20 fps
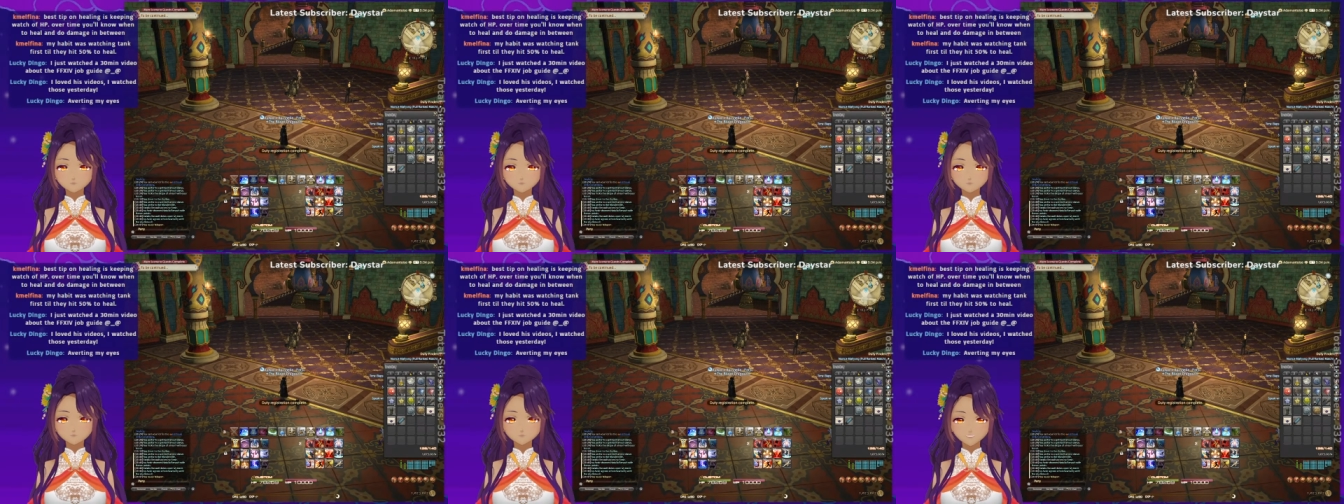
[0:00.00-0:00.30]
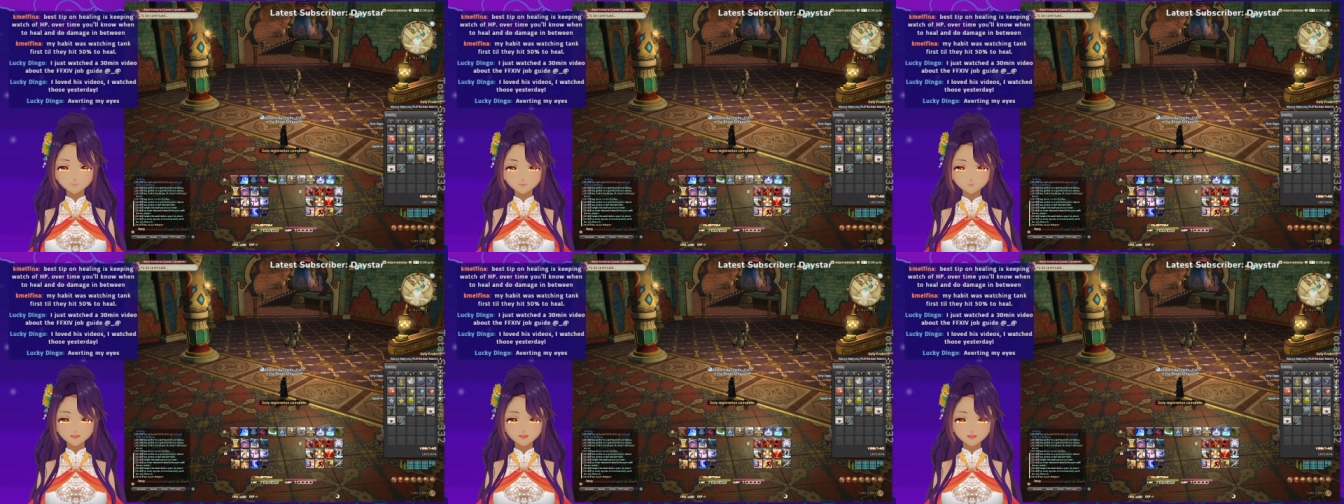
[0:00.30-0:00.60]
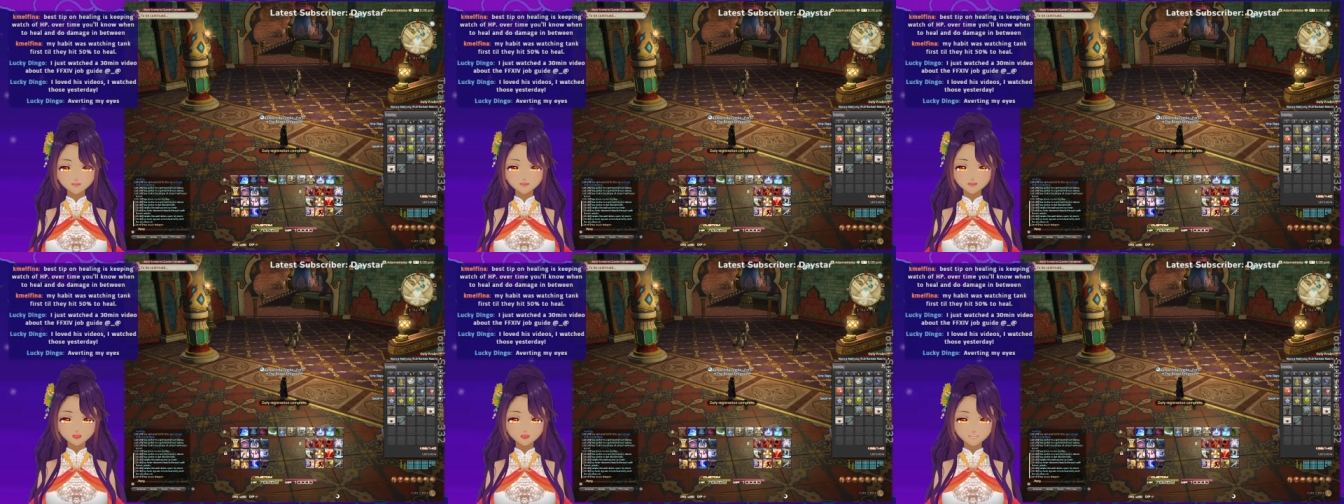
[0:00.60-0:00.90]
apparently I
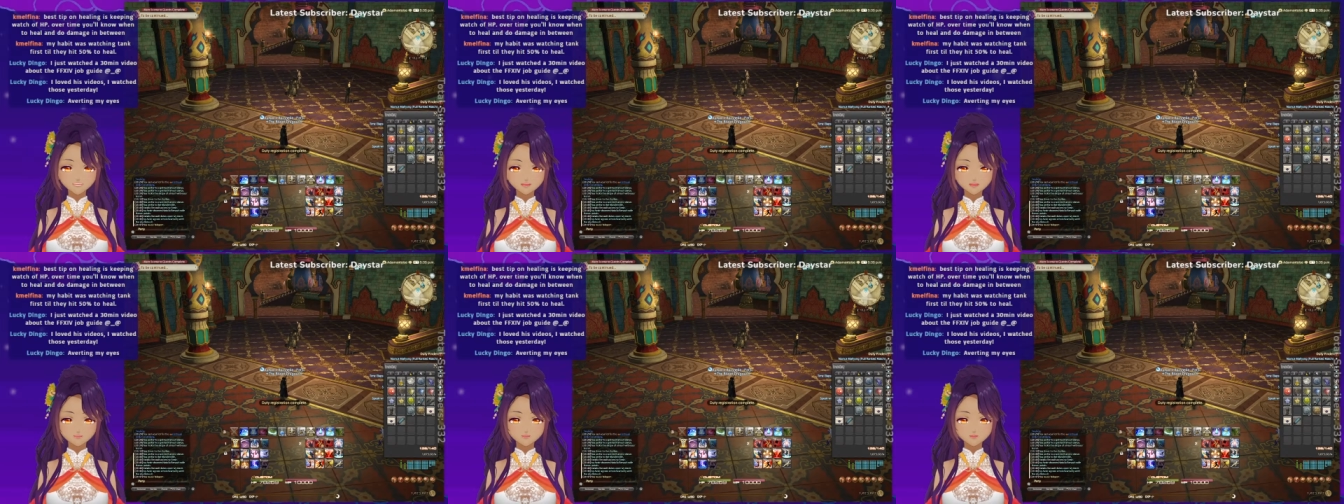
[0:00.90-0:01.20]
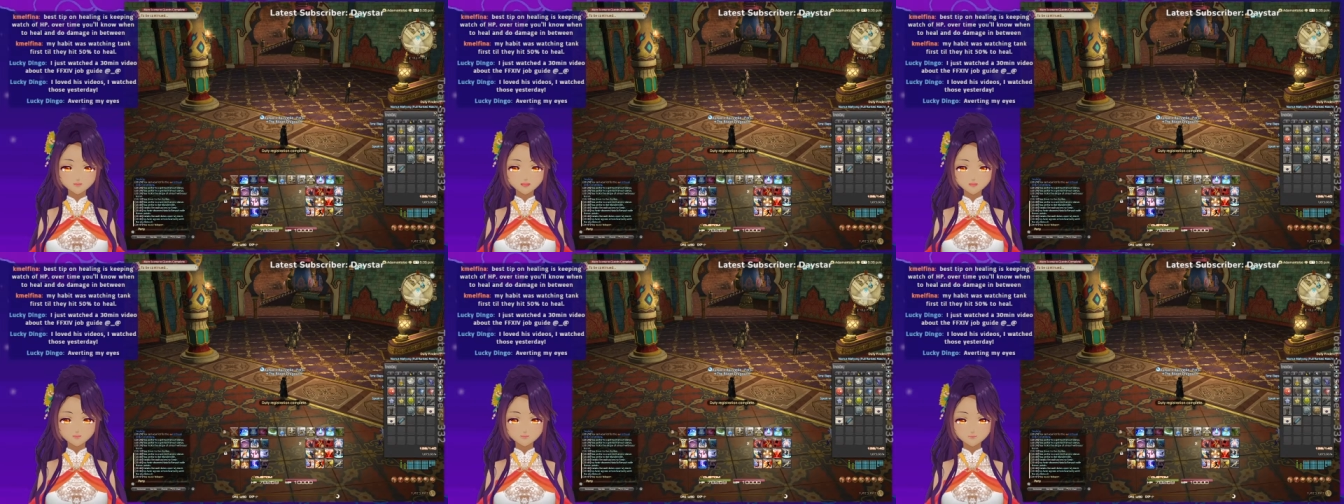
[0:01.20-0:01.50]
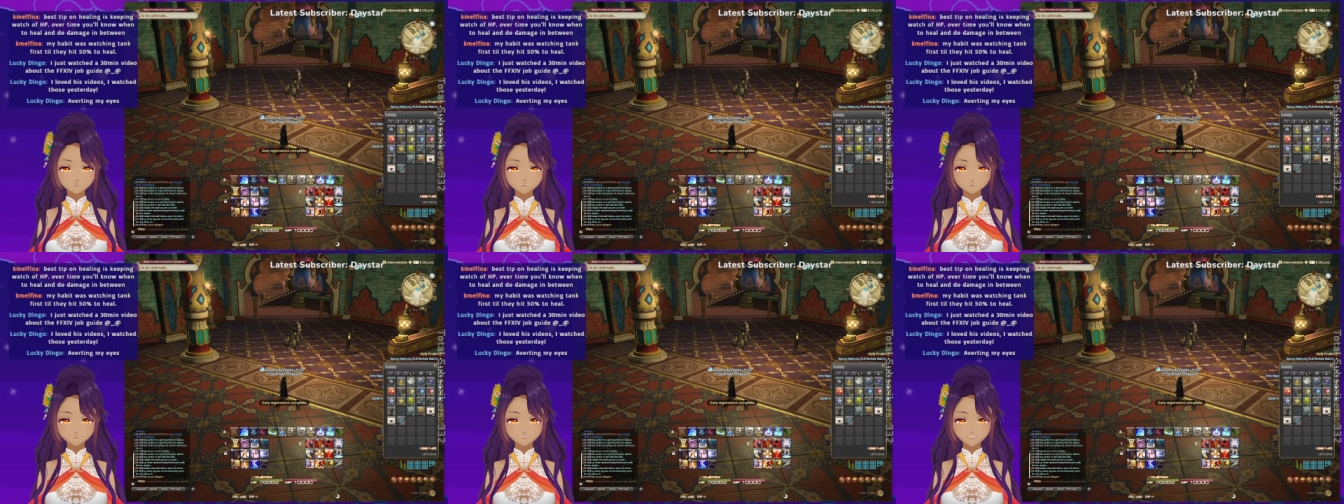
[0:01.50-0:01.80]
can go back to
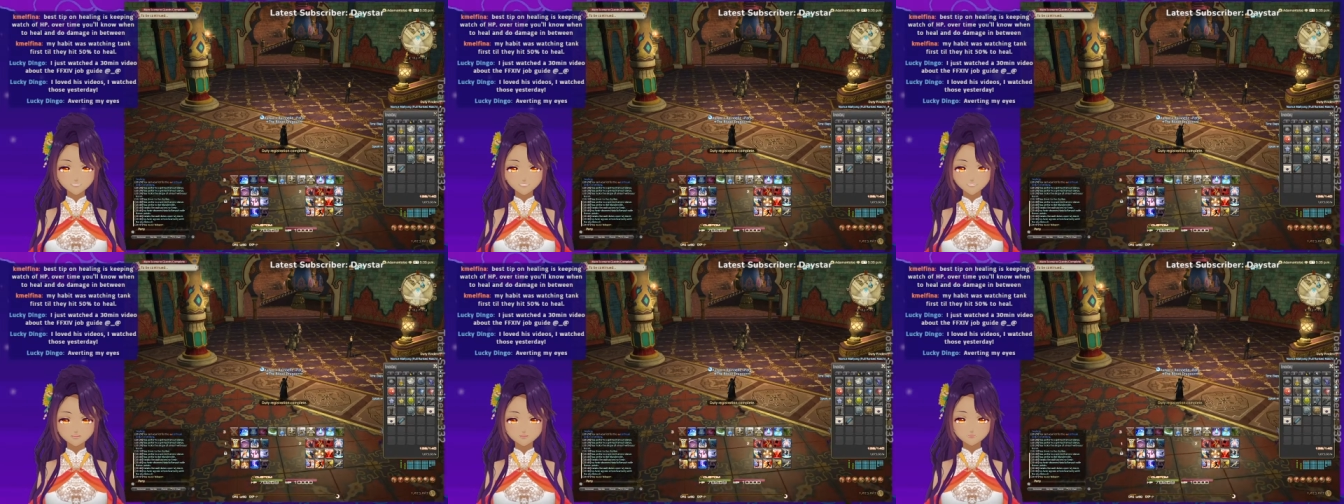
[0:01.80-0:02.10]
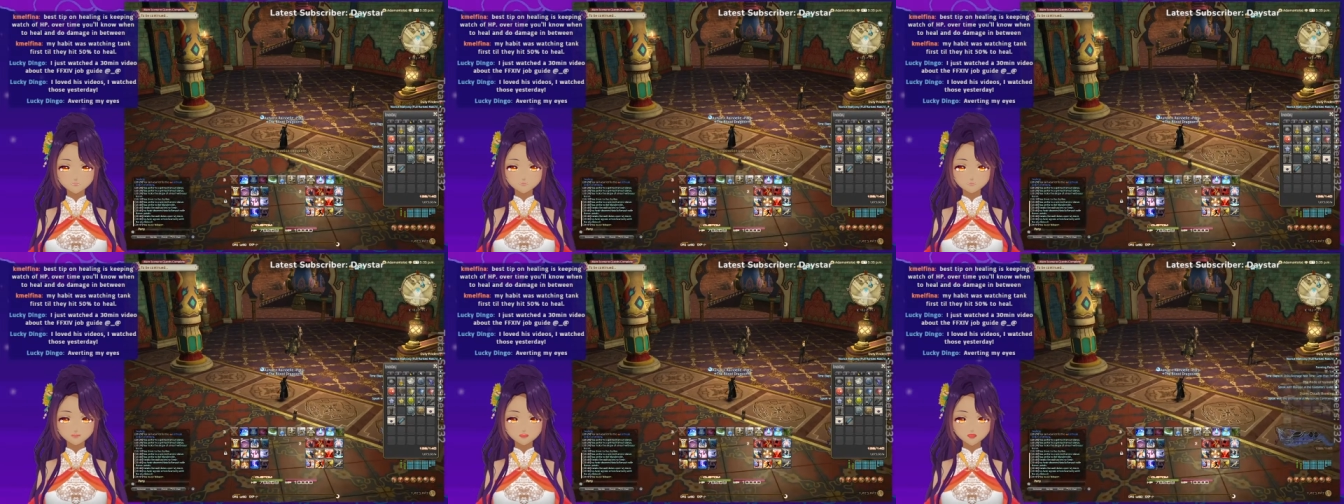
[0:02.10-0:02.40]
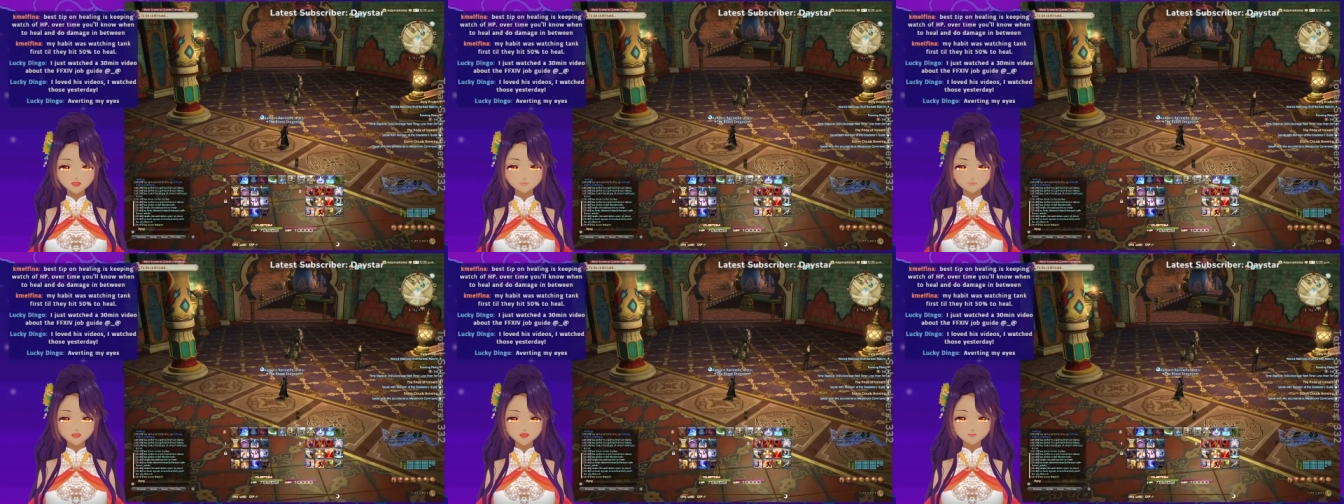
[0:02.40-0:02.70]
staying in
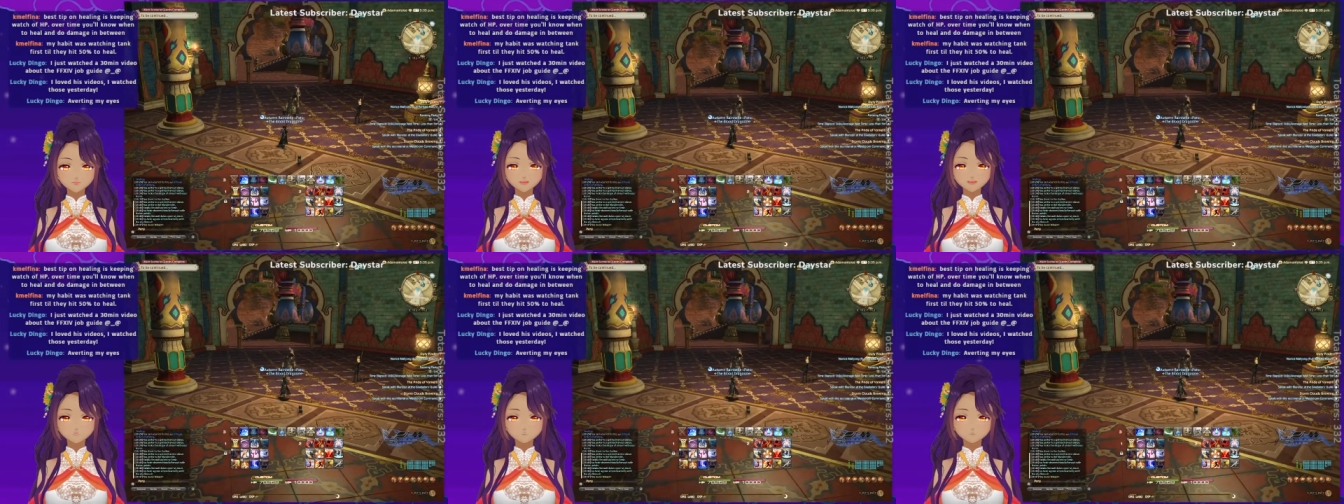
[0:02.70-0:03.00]
Mahjong.